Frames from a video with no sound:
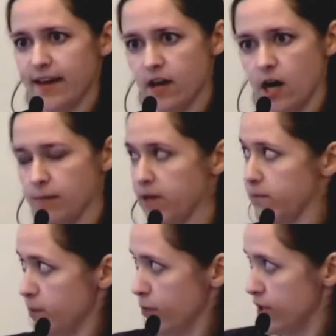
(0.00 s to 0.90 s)
that
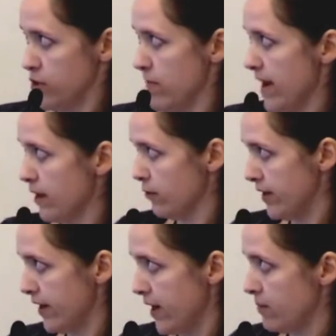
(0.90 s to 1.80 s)
common, but pretty dramatic
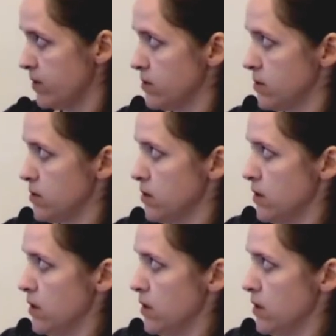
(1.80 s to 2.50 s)
when it happens.